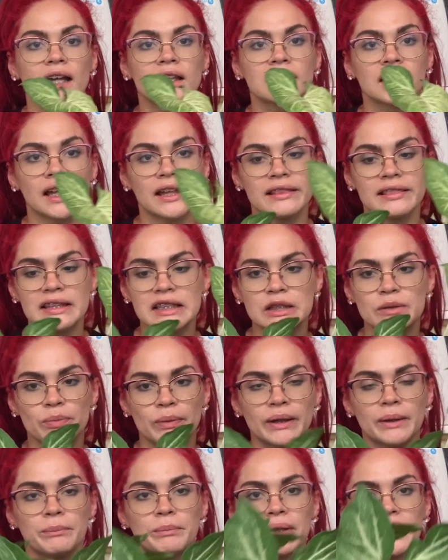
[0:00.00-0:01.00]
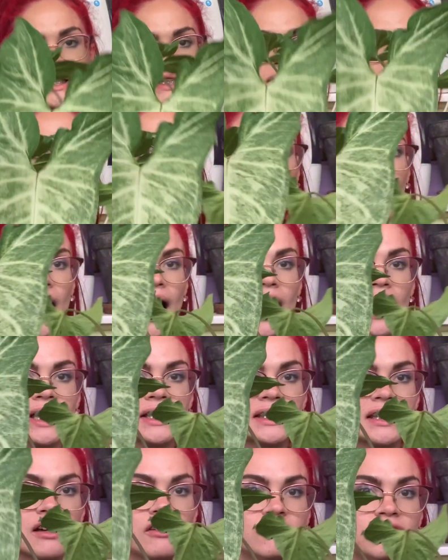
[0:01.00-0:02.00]
like this plant because it has
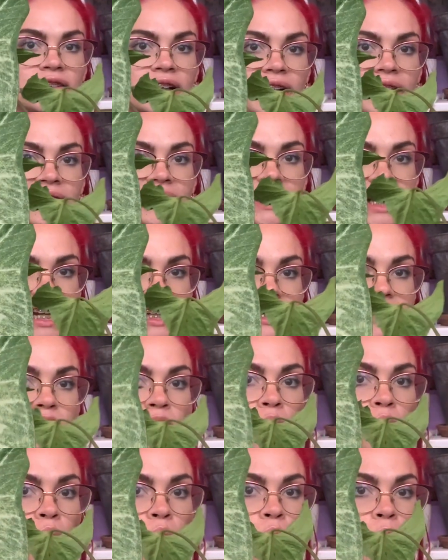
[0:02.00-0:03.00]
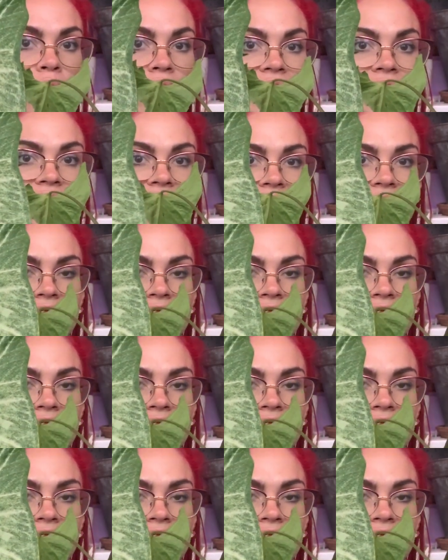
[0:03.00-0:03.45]
a very nice white